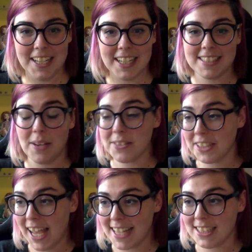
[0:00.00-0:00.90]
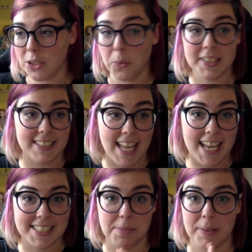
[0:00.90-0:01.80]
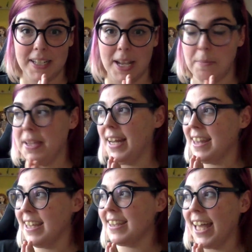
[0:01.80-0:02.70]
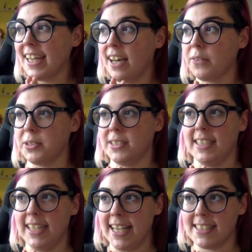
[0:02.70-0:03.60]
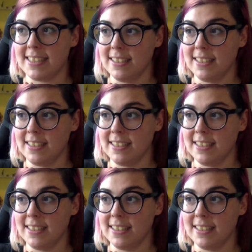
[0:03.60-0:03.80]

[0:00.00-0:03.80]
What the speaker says: because I was going to ask you what's next, but I mean, I think that covers the next.